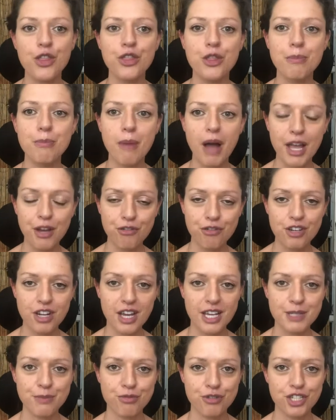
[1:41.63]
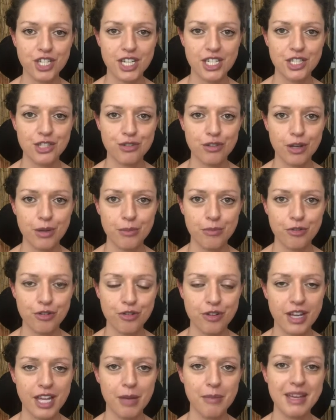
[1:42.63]
the micronized progesterone
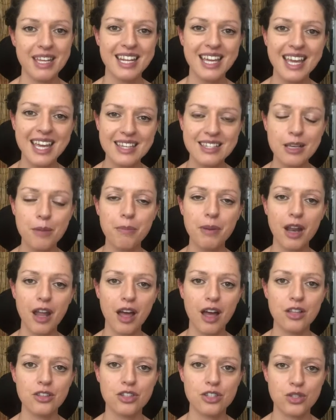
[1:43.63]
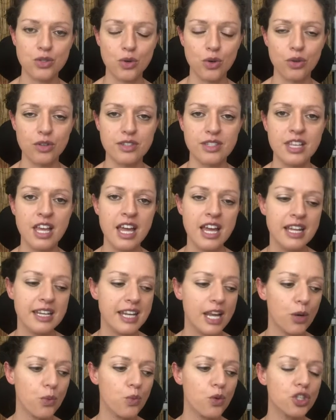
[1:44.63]
cream, it is a plant source.
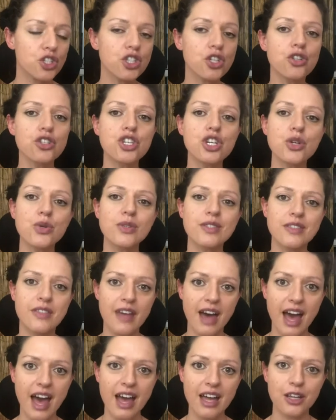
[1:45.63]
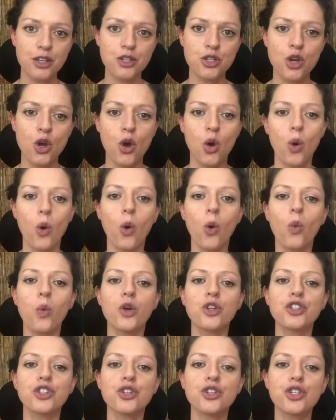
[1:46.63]
Now, would you use that or
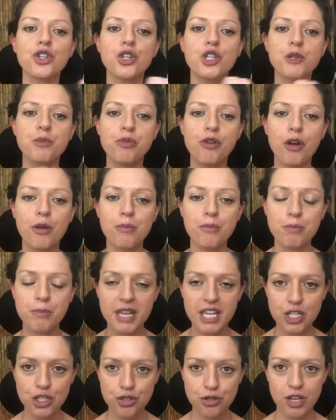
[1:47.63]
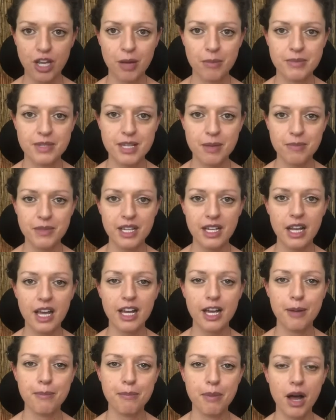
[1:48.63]
would you use Prometrium, something
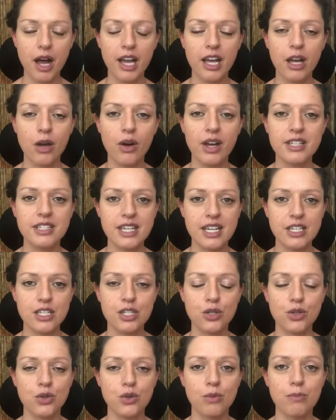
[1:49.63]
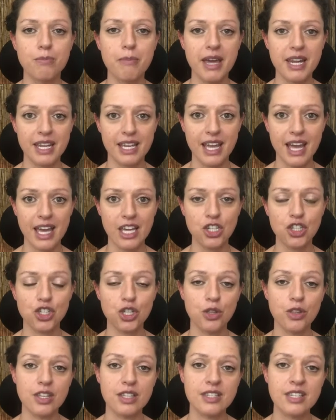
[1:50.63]
like a bioidentical
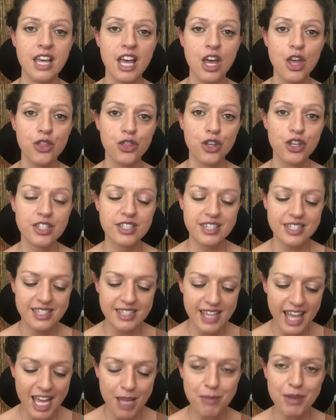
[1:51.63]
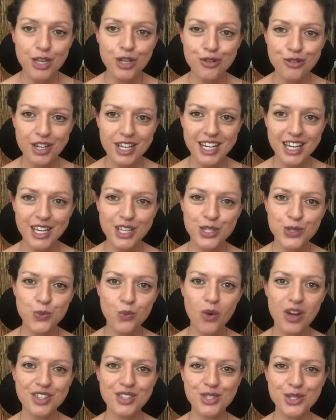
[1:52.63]
medication that's the same ingredients?
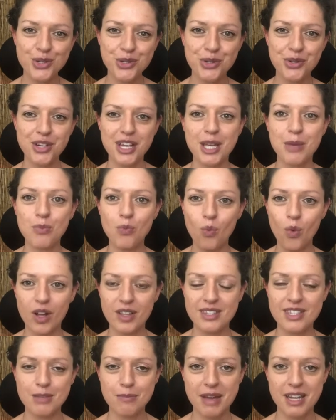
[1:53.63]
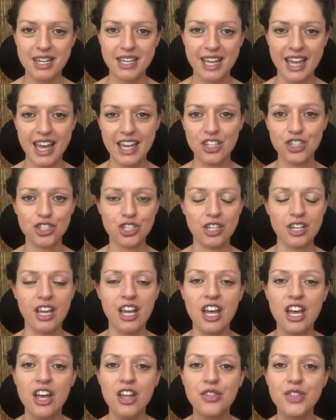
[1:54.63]
One's a cream, one's a medication.
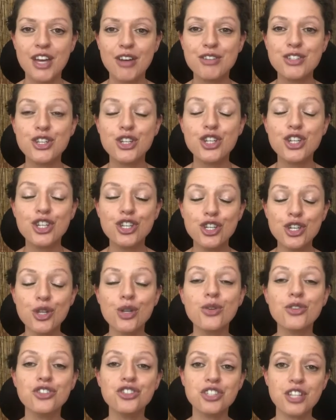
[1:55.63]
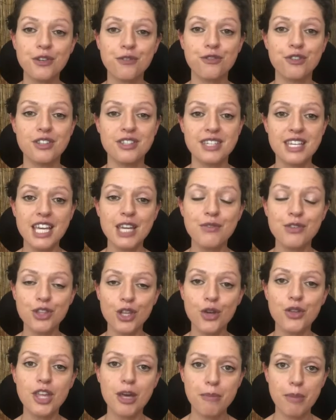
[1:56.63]
There is a huge difference, even
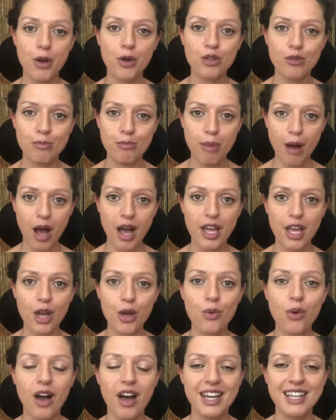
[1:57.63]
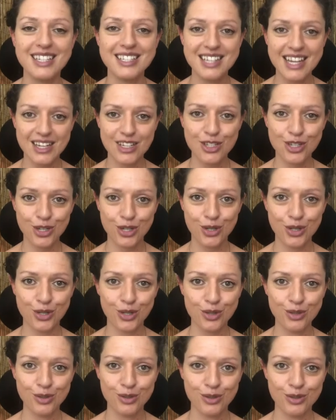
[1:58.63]
though they're both
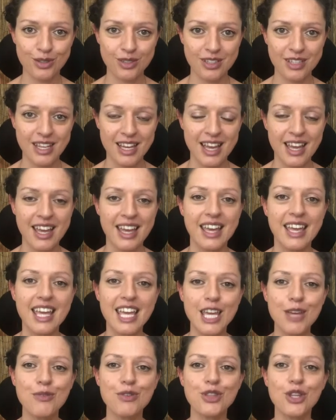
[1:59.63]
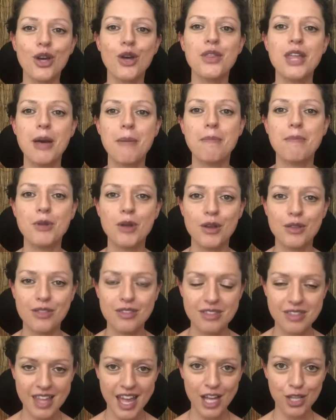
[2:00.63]
bioidentical, even though they're both
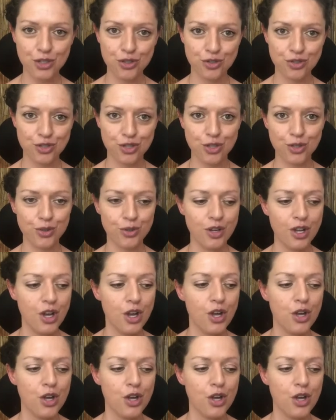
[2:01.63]
natural.